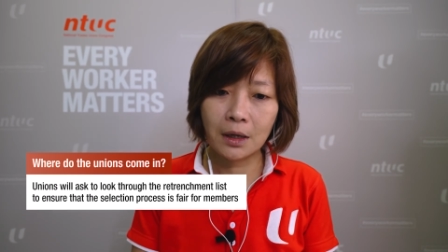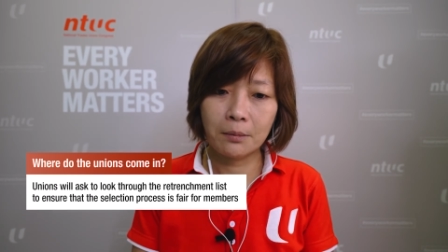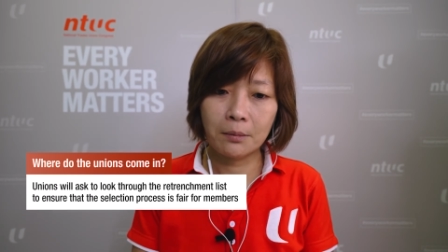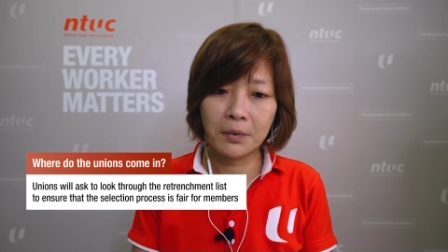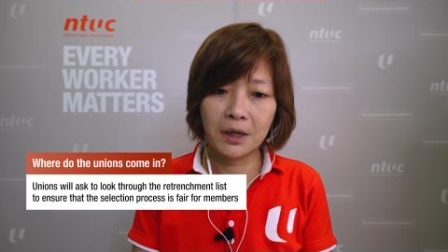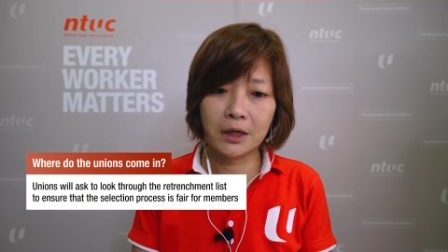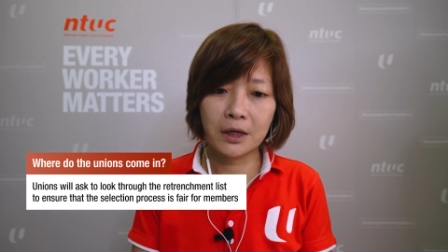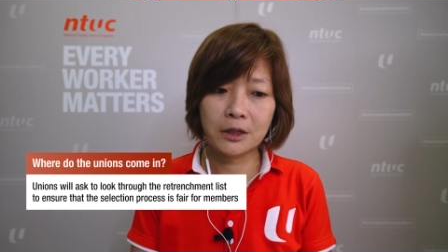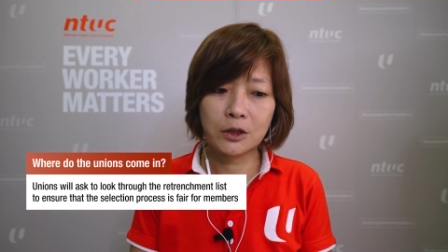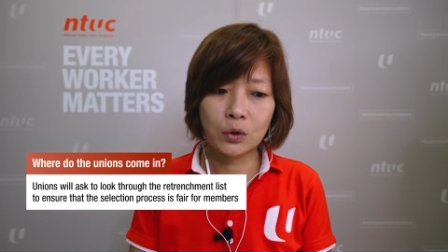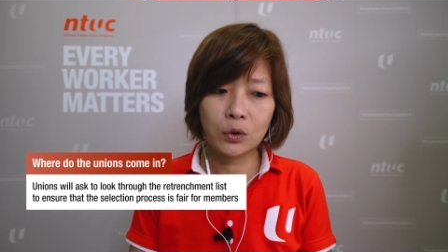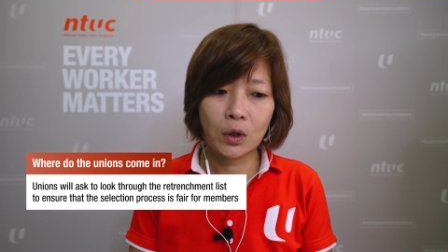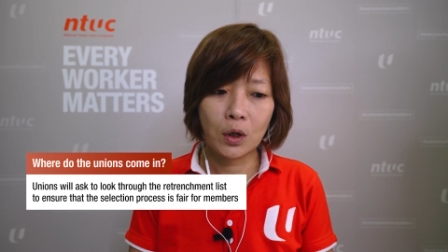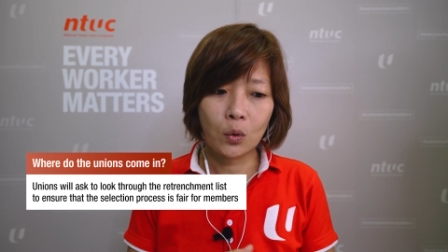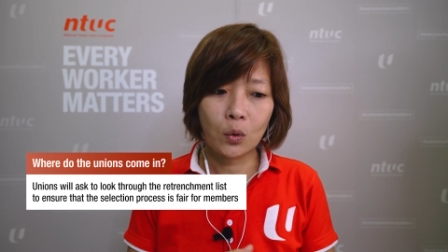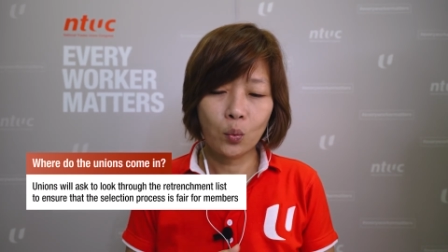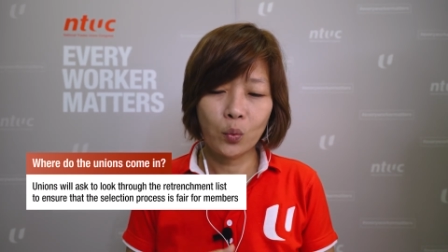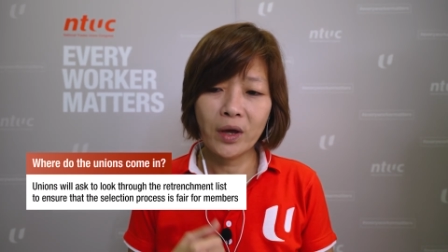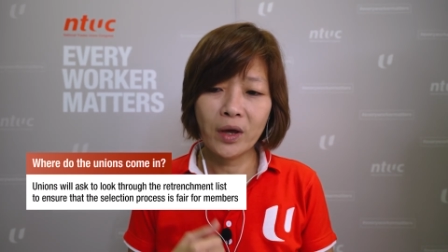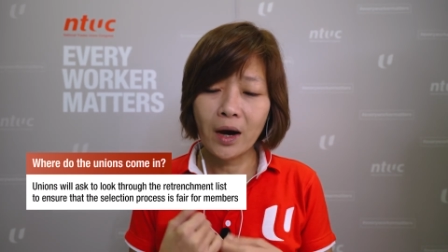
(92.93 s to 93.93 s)
because
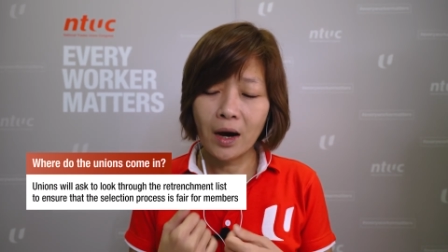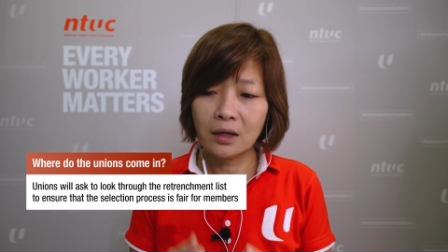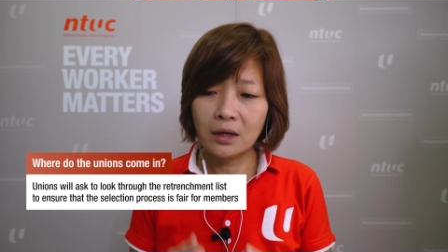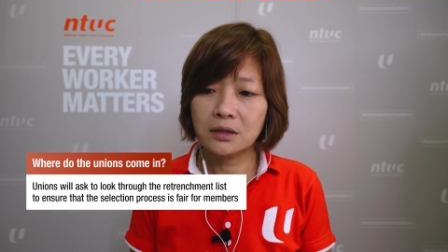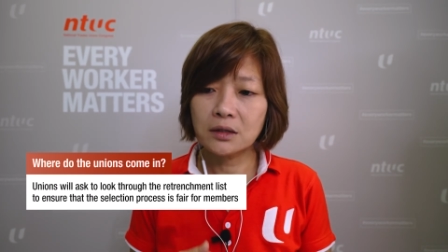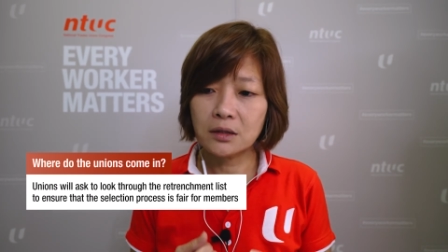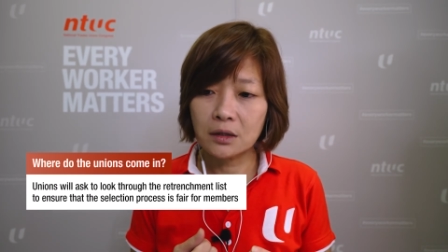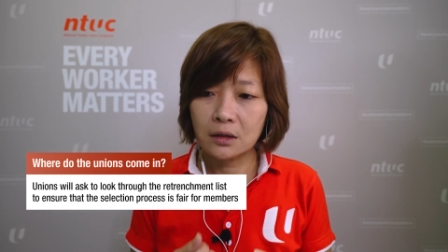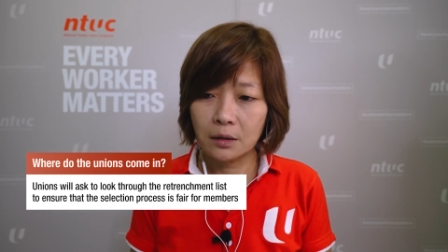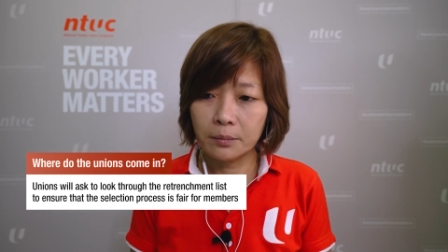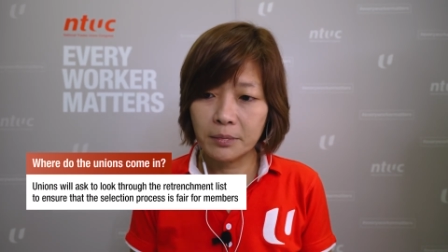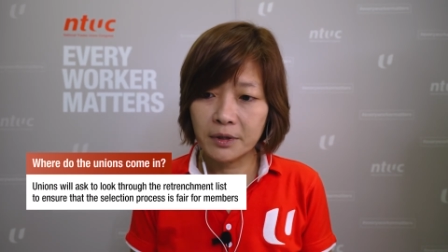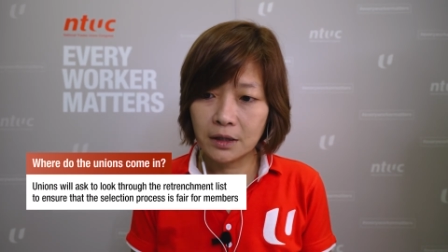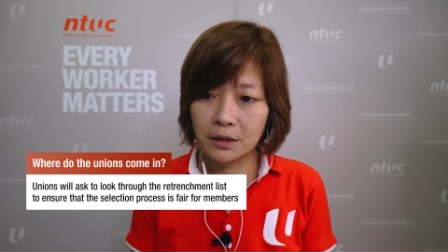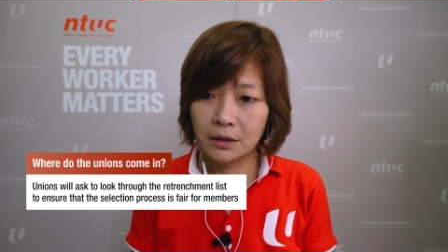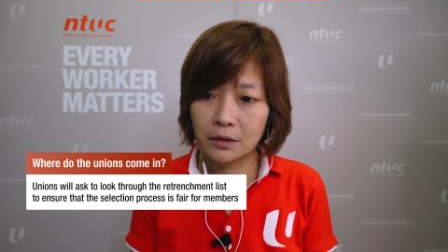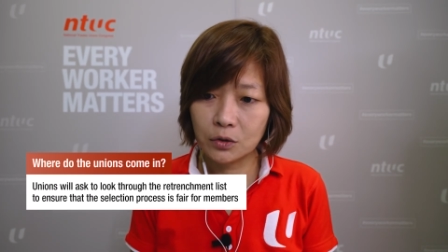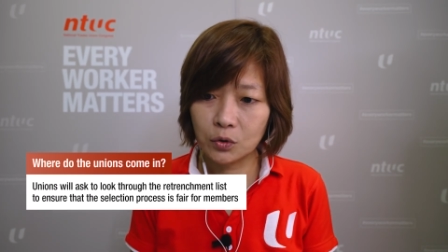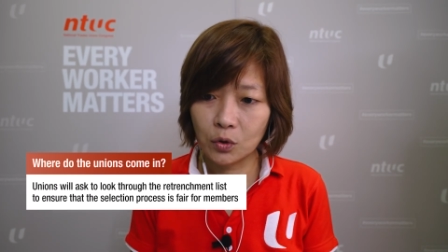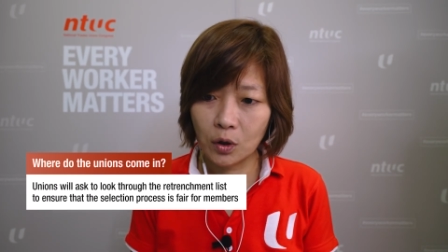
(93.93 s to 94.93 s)
we are answerable
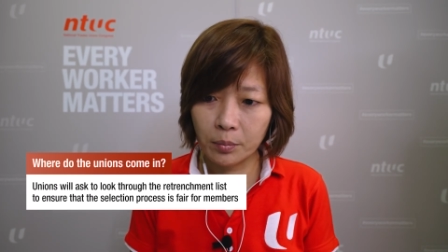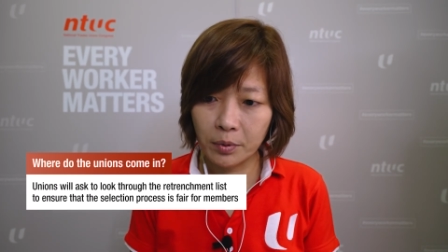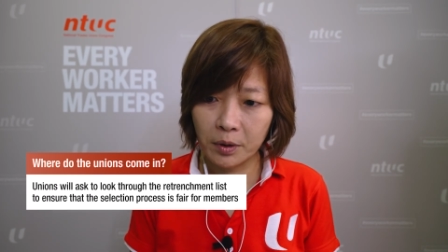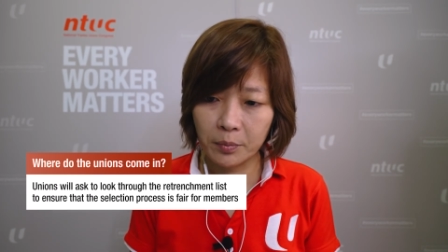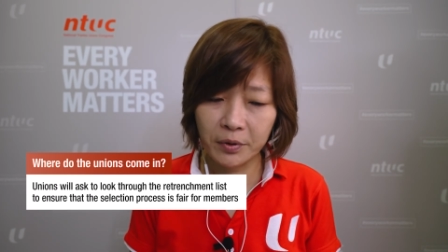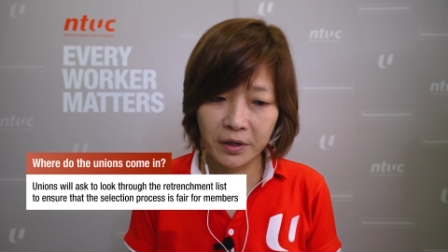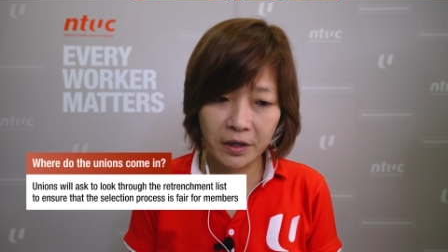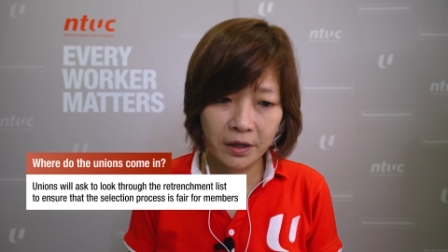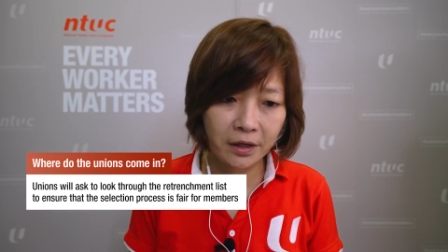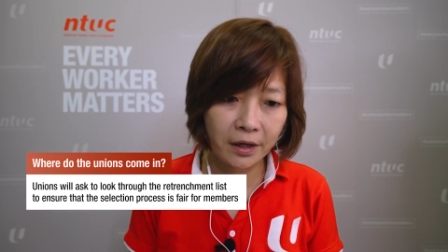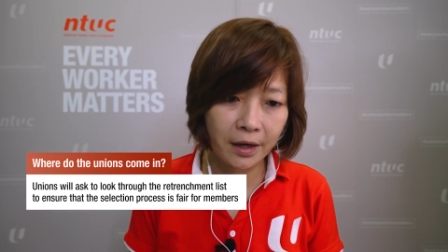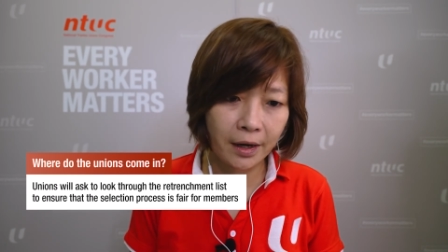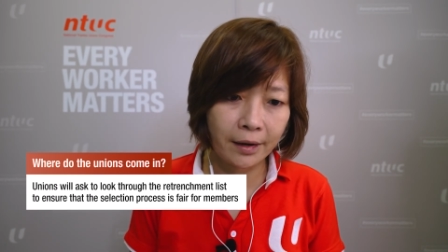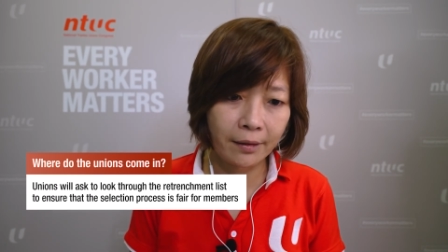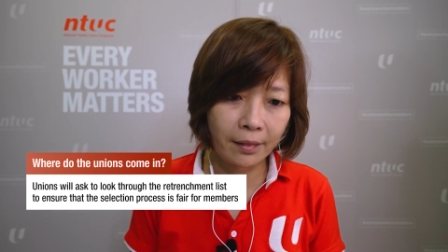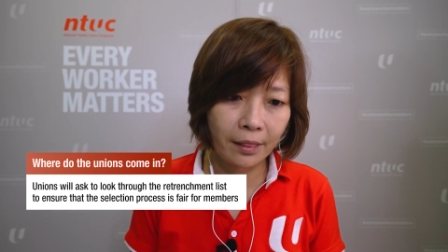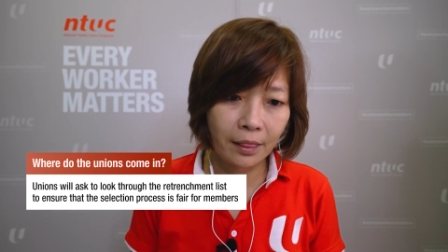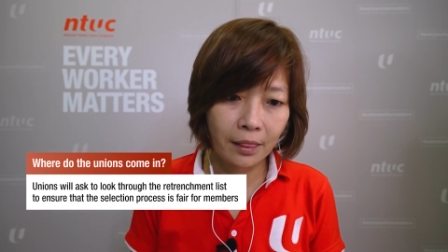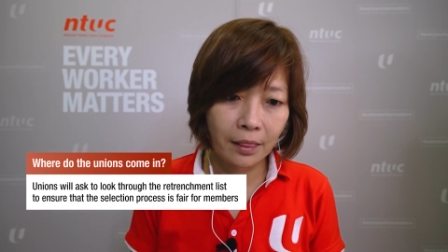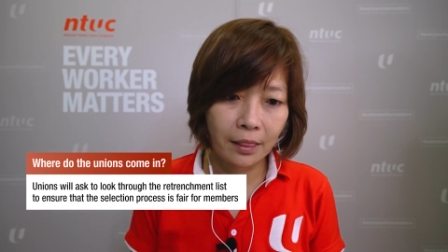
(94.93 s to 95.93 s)
to our people in the end.
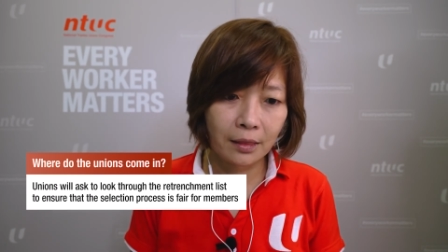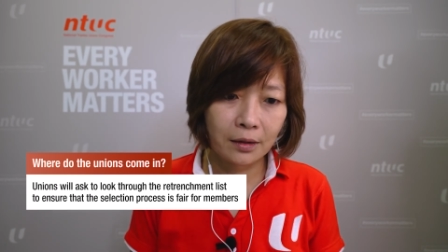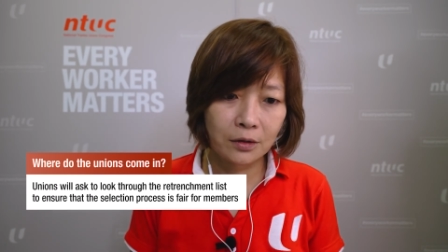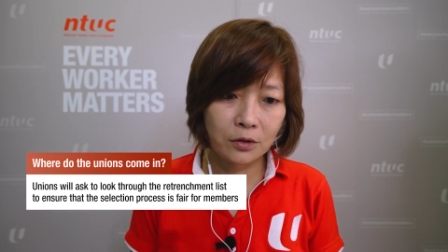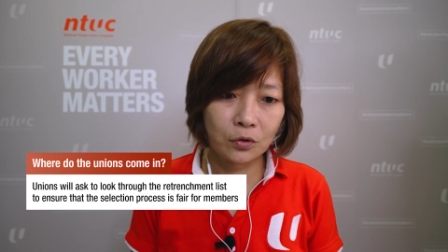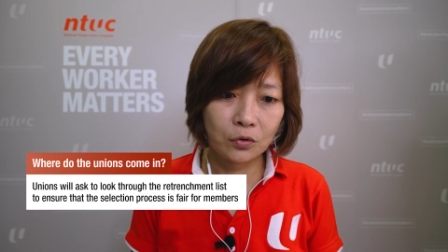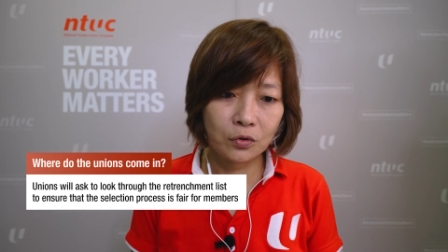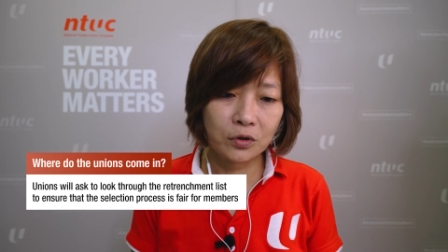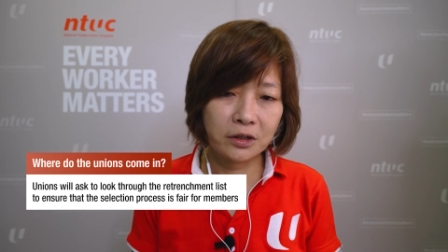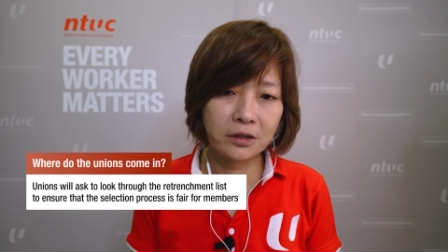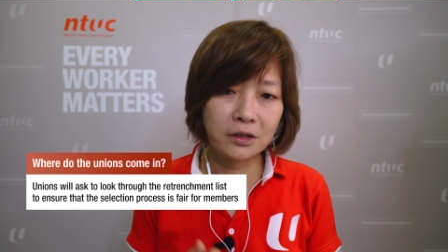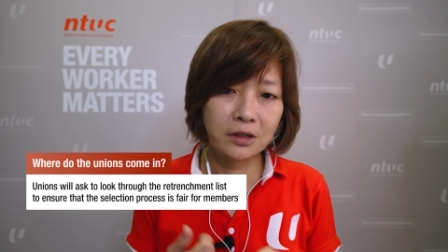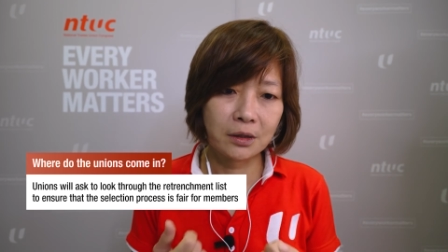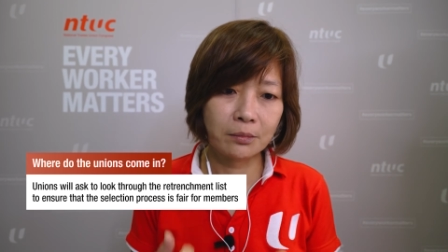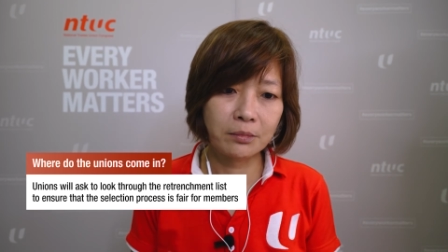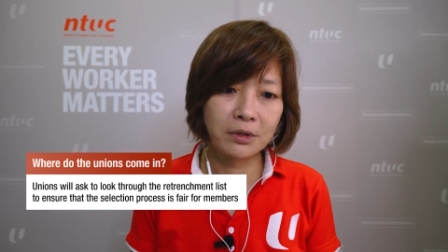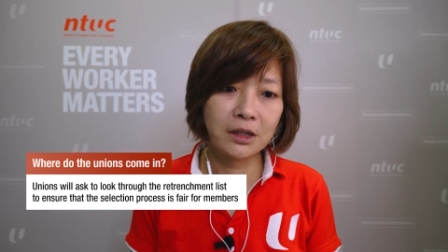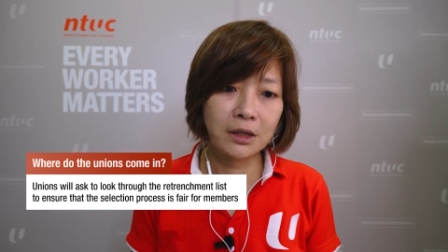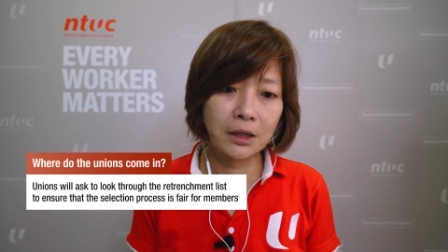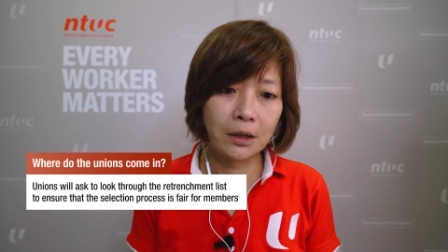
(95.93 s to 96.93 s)
So this is
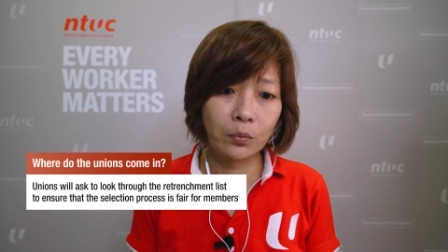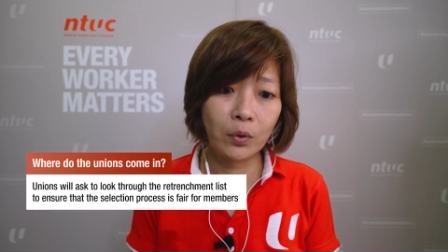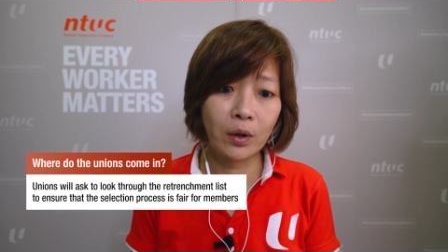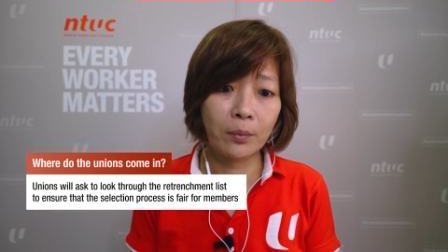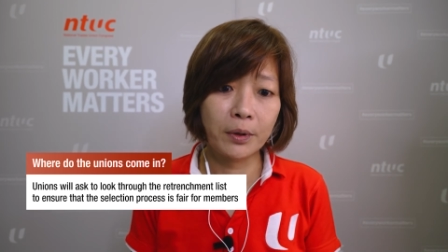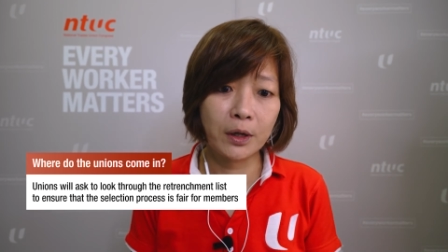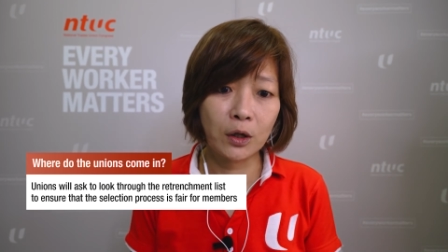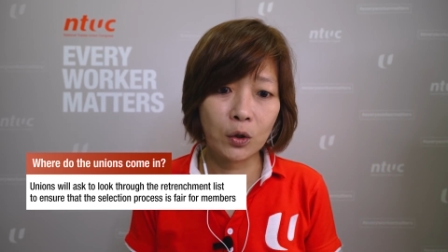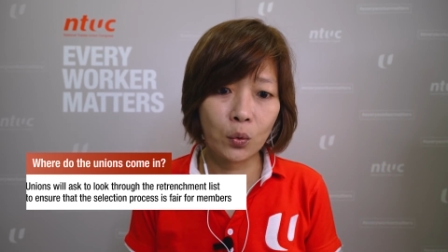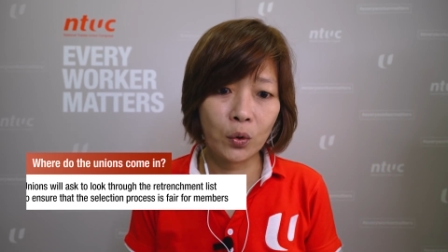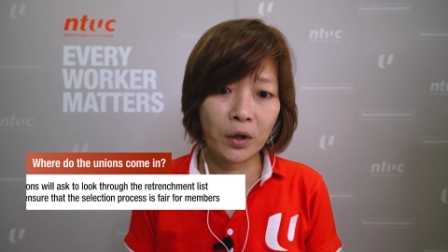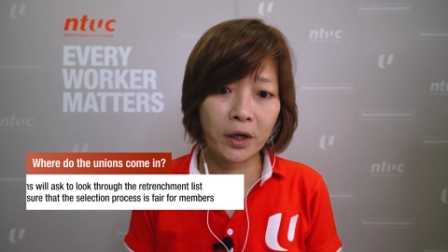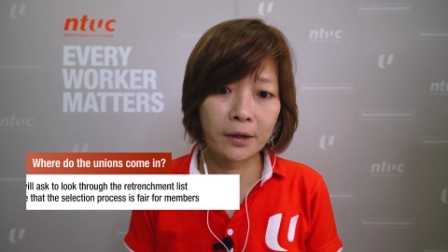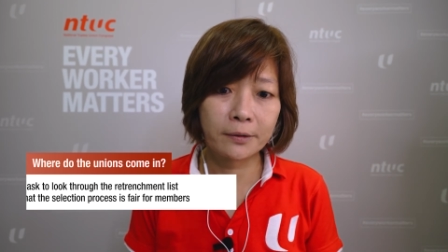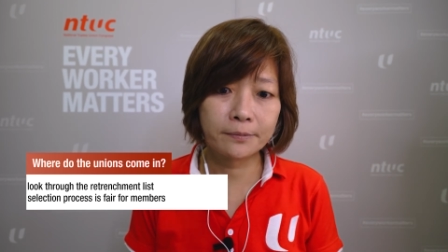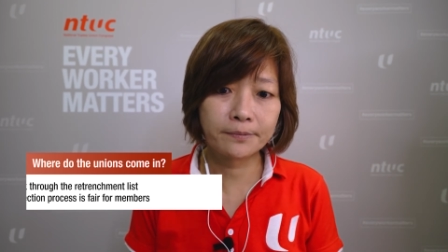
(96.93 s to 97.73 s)
something that we have been doing.